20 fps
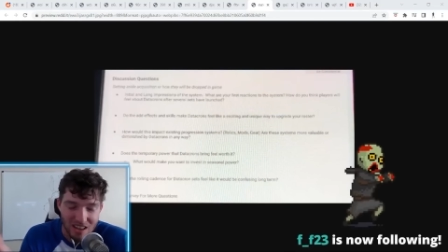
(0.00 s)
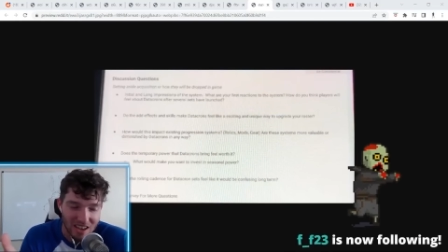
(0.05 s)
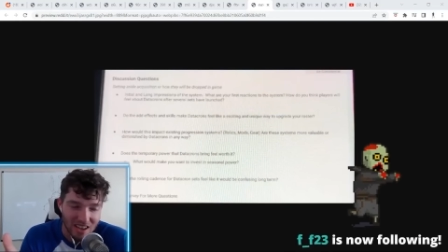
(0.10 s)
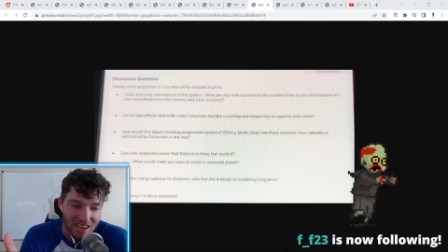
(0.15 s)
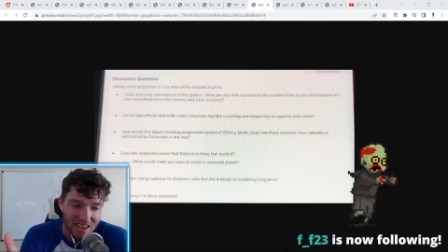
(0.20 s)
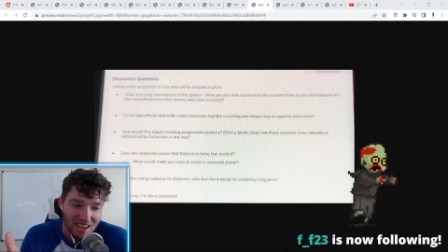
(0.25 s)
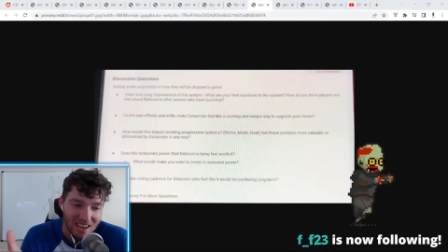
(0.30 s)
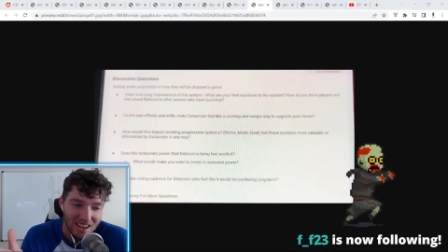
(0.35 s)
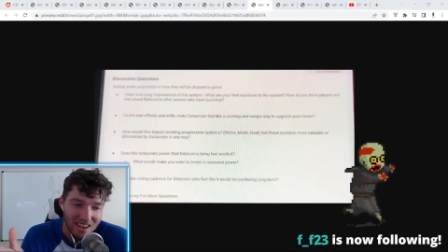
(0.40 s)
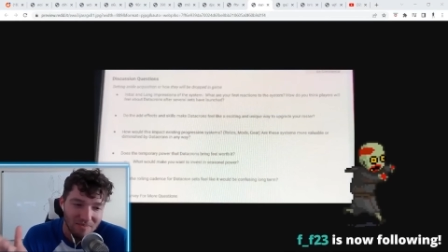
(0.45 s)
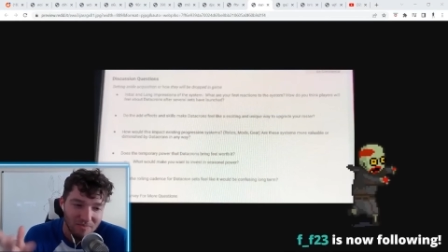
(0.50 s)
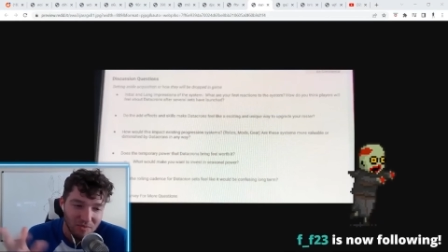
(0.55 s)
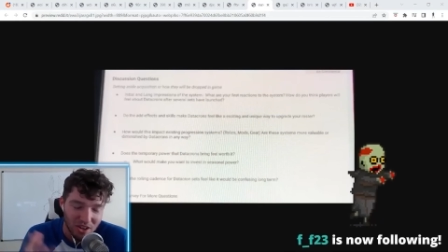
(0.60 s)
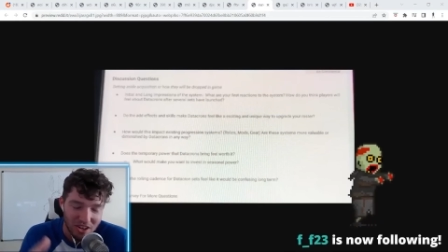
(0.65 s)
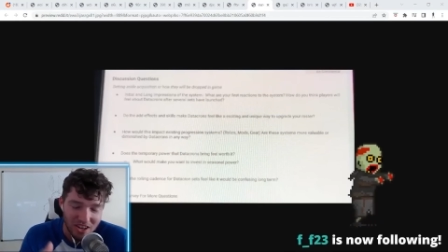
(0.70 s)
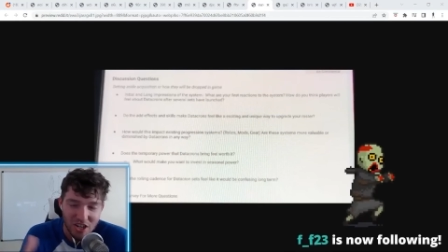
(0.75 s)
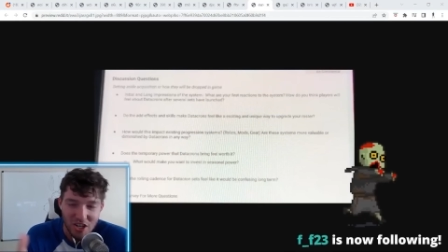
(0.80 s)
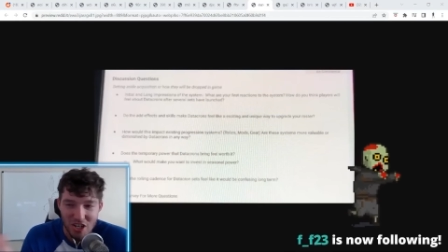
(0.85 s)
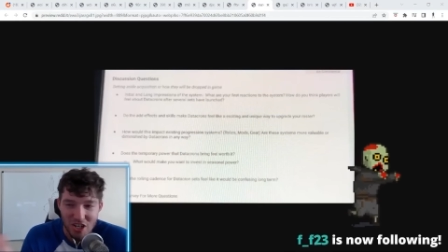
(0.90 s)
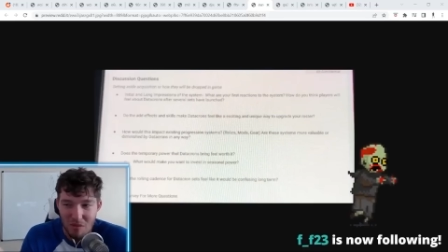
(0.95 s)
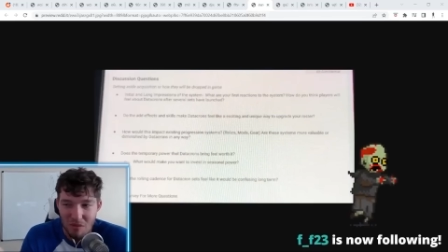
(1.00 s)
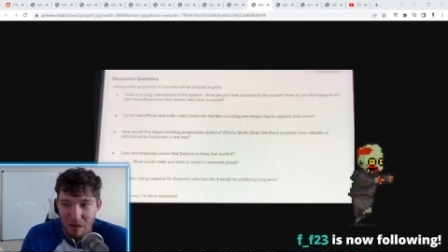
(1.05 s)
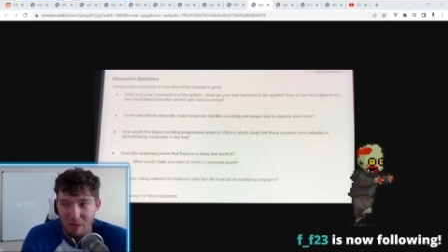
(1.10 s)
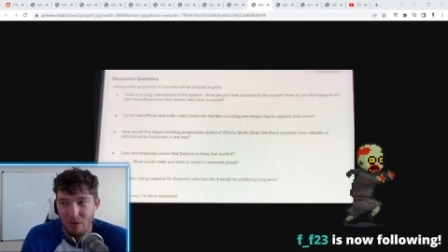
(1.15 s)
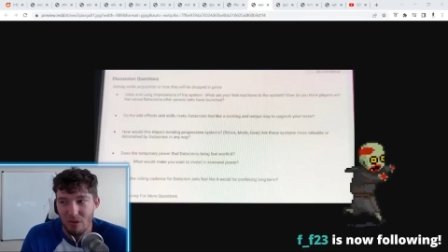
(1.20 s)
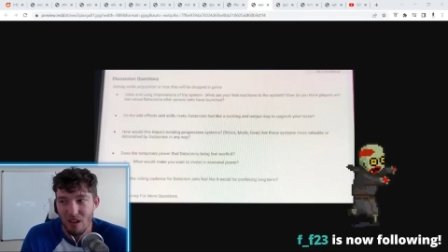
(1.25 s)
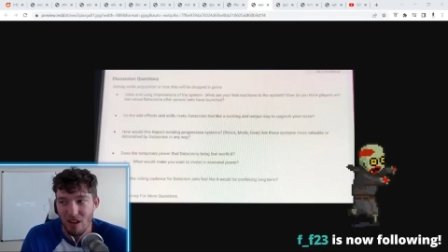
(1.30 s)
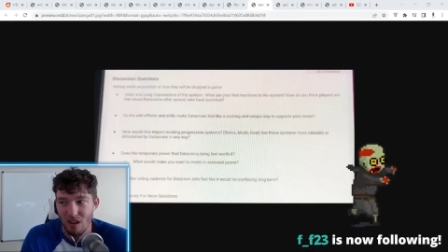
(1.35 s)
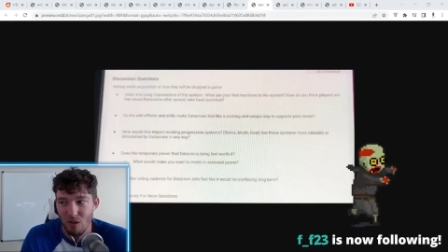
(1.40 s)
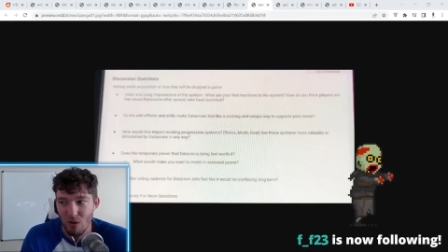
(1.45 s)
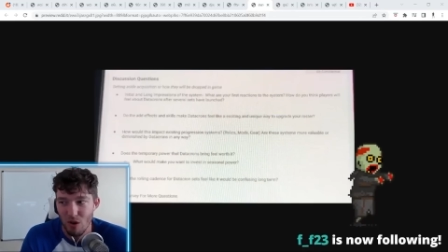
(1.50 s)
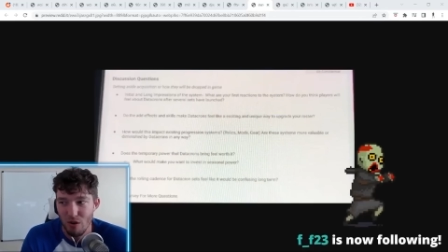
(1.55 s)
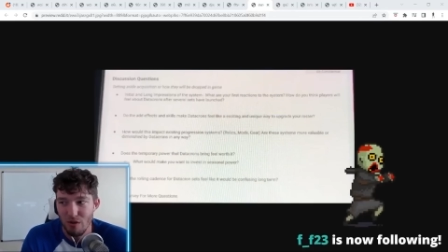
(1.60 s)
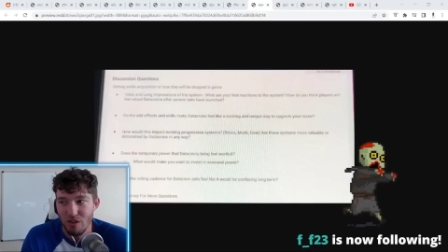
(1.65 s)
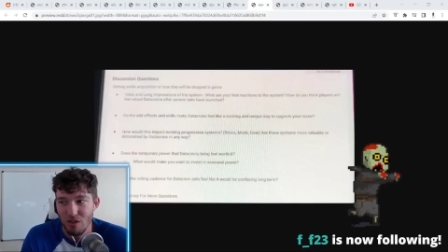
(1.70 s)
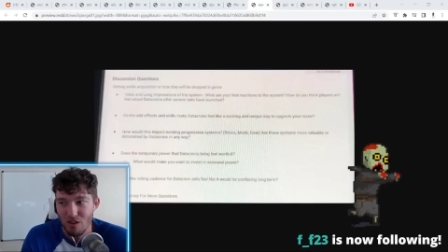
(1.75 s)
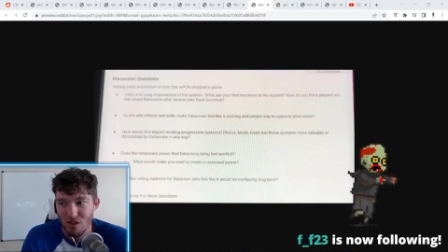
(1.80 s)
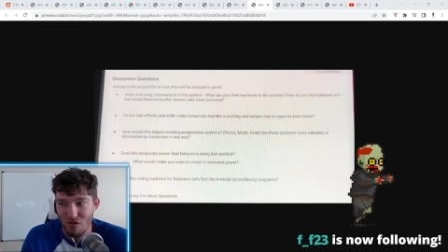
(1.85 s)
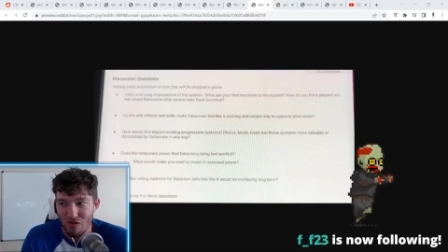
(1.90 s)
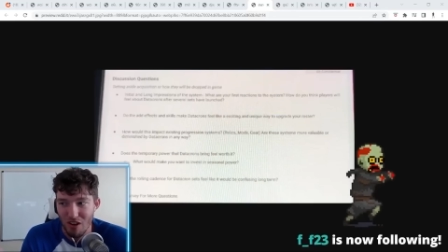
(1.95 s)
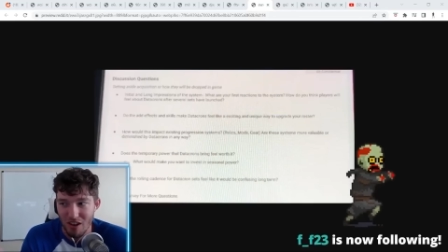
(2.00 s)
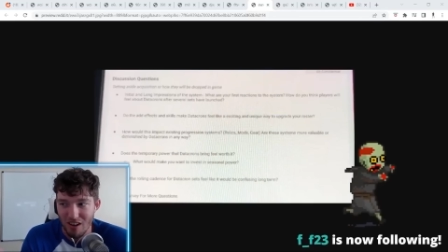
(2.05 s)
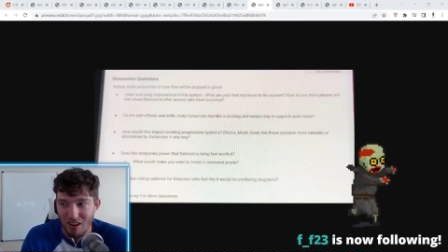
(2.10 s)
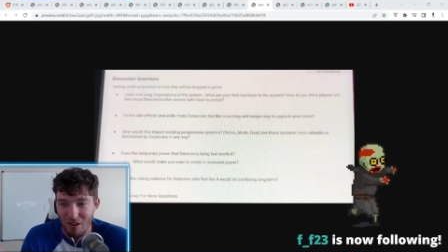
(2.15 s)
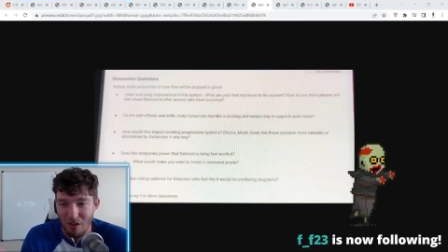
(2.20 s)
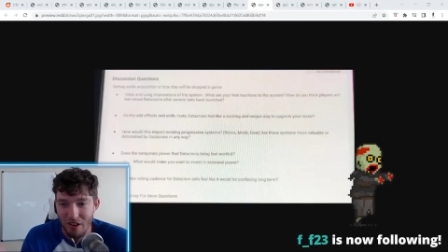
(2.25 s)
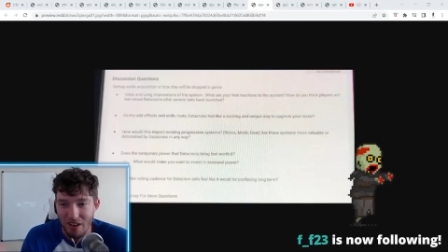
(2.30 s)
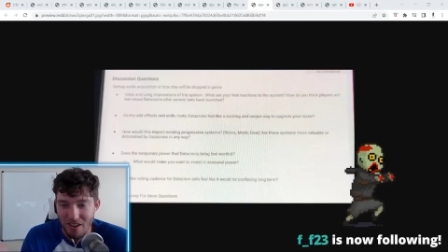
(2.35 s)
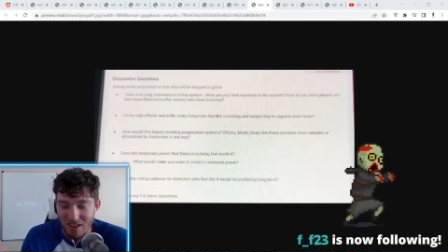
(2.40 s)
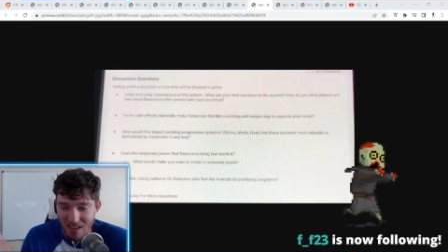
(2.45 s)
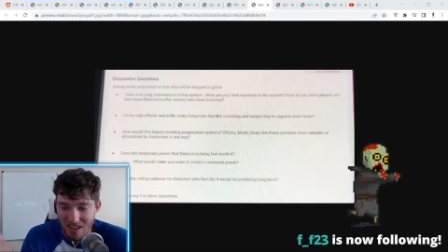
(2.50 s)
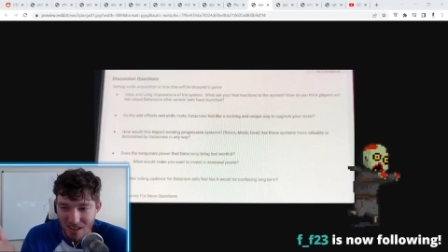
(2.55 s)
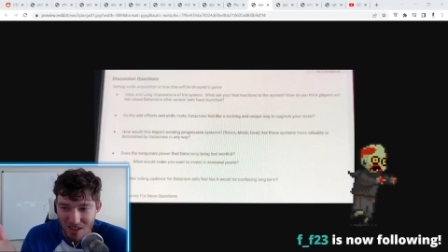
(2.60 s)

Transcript: Like initially people were like, "Whoa, this is fucking crazy.